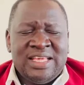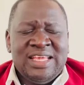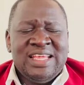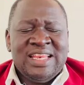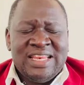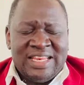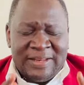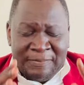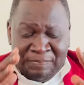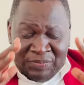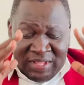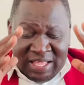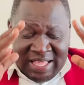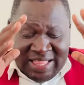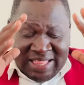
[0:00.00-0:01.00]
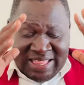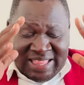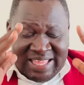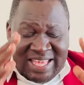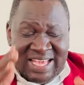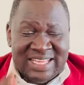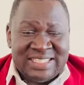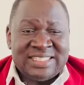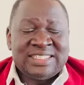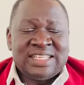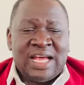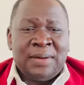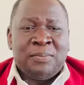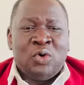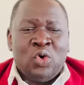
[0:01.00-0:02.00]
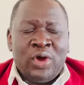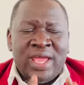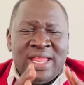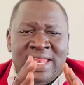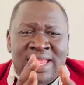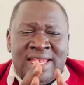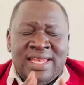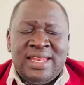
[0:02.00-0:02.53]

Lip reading: in the exam or any